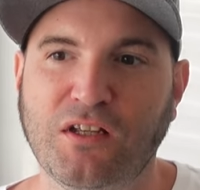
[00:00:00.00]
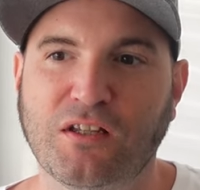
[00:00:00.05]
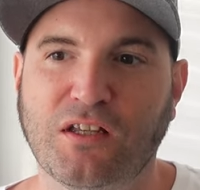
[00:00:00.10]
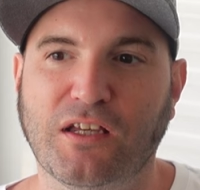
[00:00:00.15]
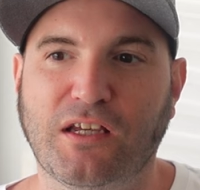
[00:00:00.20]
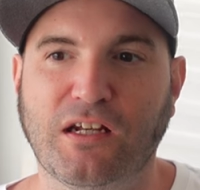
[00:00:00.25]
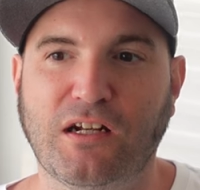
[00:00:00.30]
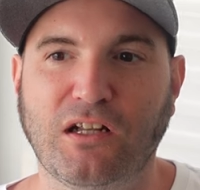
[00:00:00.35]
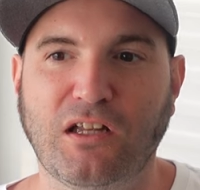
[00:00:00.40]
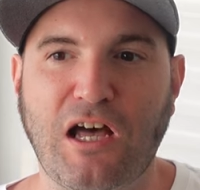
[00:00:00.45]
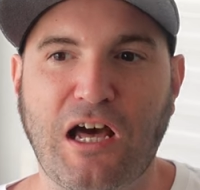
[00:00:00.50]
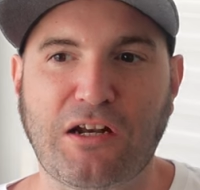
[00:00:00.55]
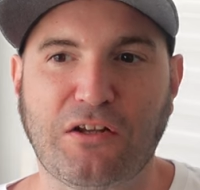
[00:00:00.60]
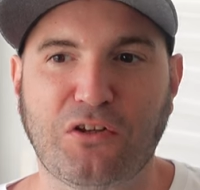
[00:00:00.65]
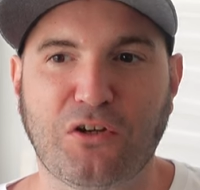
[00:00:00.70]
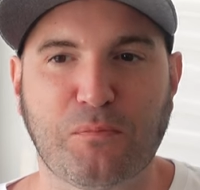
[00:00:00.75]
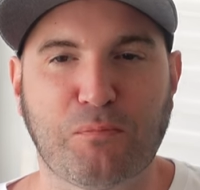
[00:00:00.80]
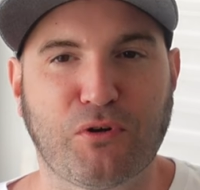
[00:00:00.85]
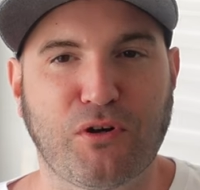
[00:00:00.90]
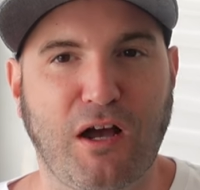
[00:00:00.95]
they get a lot of
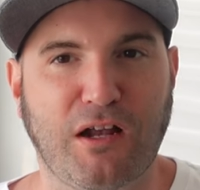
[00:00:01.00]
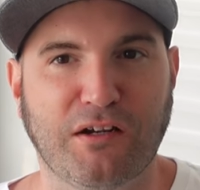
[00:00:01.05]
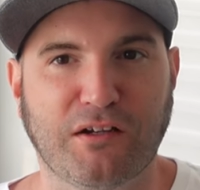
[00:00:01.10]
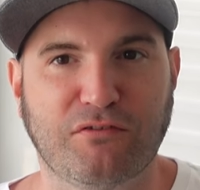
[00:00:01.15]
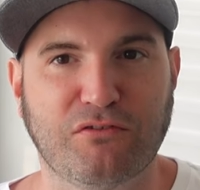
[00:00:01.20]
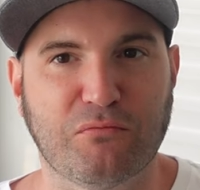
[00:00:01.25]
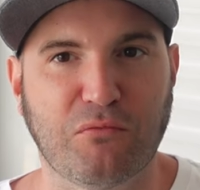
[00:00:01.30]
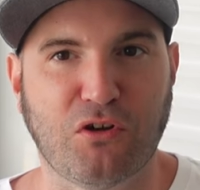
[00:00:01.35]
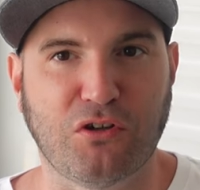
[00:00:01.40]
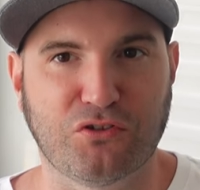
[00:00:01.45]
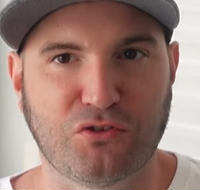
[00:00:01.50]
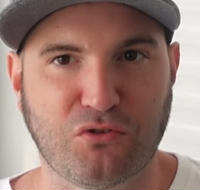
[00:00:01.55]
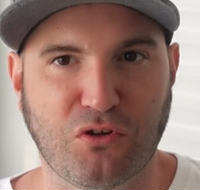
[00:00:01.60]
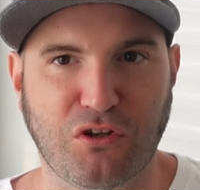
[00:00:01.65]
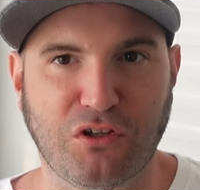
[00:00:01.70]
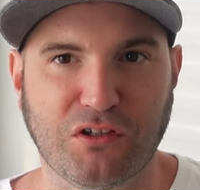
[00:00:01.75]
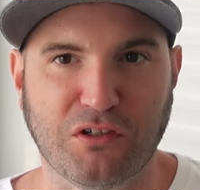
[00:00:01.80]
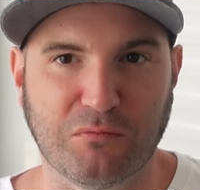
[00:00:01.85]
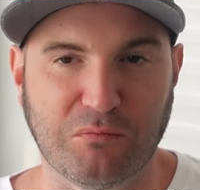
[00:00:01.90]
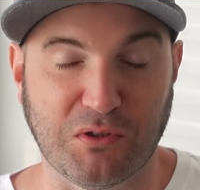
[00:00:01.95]
their product from
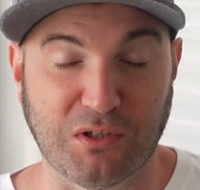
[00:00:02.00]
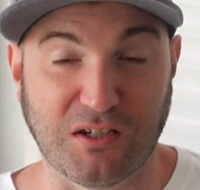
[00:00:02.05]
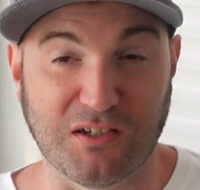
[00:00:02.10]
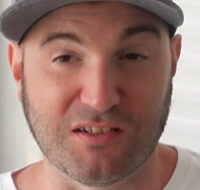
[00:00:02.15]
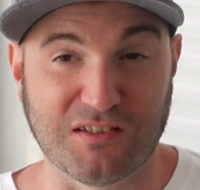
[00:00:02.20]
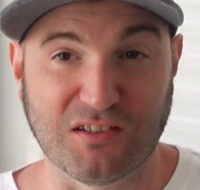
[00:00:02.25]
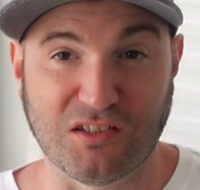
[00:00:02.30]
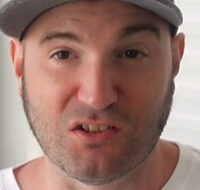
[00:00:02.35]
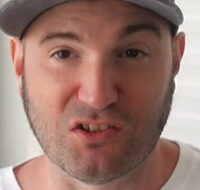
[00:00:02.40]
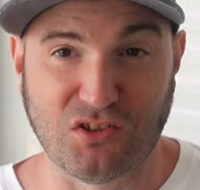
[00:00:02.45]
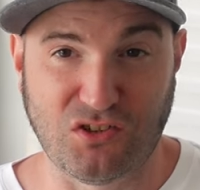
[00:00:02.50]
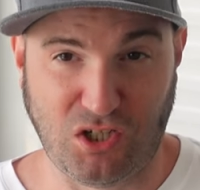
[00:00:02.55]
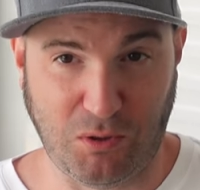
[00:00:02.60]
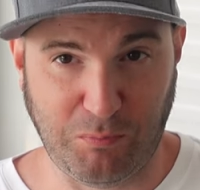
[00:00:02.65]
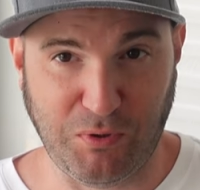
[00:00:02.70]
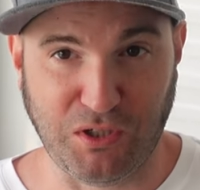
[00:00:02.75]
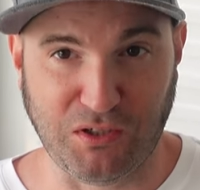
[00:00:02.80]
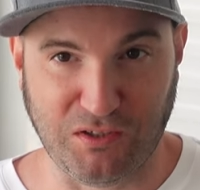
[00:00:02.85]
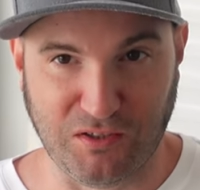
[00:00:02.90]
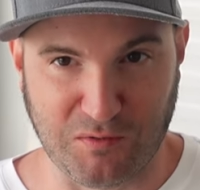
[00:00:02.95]
Australia because the
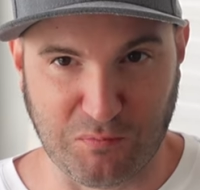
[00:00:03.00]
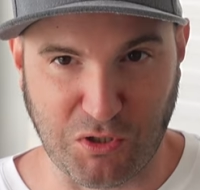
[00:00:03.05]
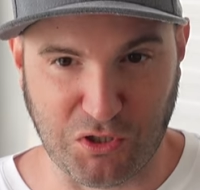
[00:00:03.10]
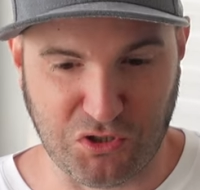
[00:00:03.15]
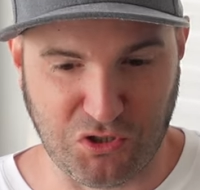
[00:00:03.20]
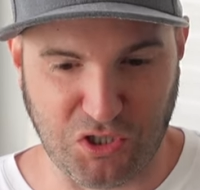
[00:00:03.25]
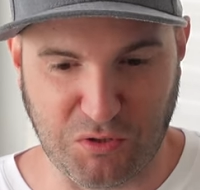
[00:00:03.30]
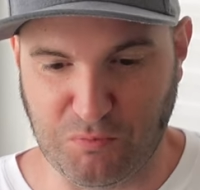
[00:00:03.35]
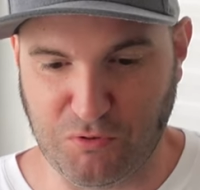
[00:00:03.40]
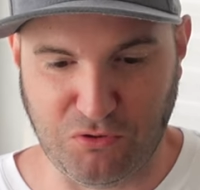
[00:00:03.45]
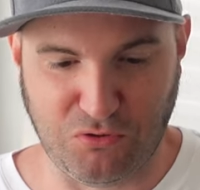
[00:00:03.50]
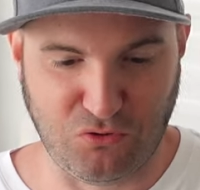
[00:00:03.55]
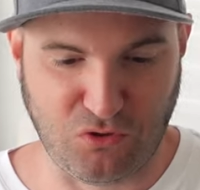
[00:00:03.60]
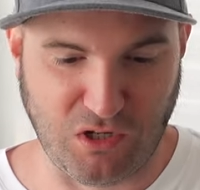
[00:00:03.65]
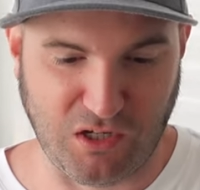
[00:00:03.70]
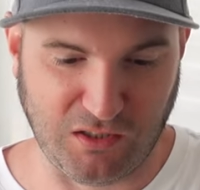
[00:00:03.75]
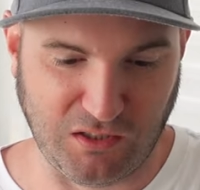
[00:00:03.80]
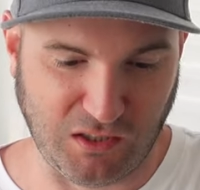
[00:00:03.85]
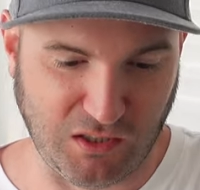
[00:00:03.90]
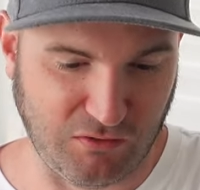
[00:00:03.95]
shipping is much cheaper than
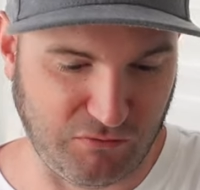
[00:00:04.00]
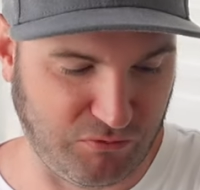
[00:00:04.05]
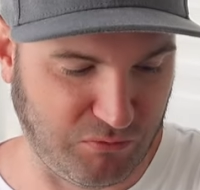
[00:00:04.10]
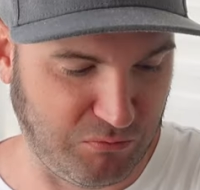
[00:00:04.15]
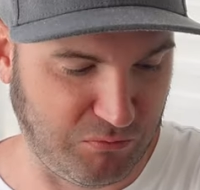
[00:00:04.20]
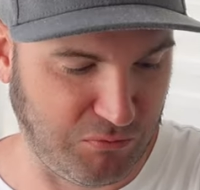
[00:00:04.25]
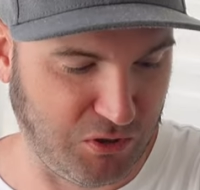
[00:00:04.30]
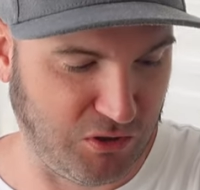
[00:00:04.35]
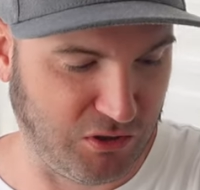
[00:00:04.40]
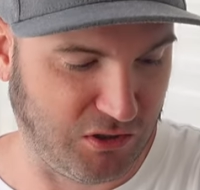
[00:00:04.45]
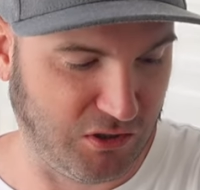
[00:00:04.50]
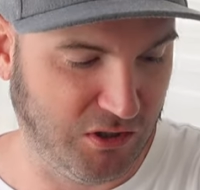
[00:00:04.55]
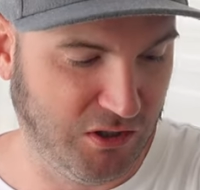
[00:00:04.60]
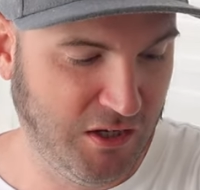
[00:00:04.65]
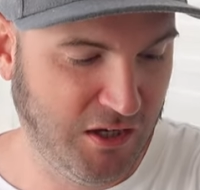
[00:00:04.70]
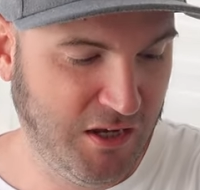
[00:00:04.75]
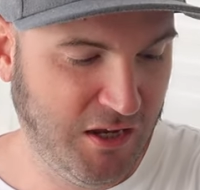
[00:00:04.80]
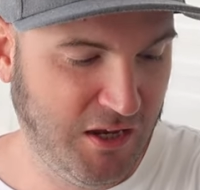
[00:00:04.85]
trying to get it from America